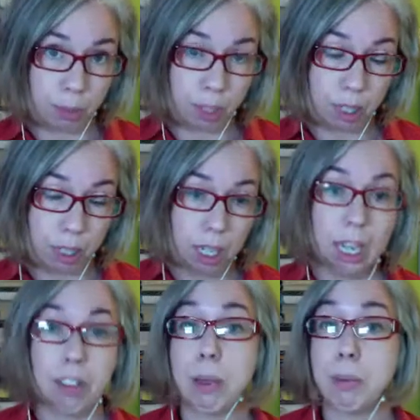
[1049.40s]
And if the
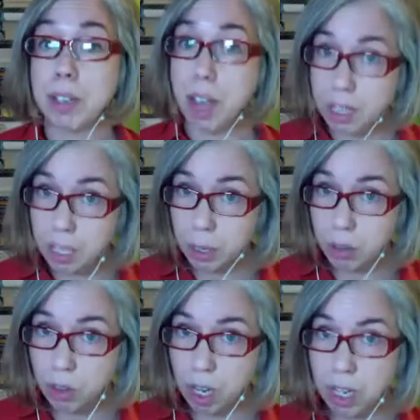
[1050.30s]
baby's not sleeping through the
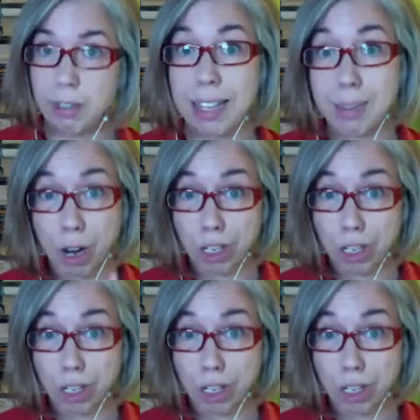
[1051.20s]
night, that's project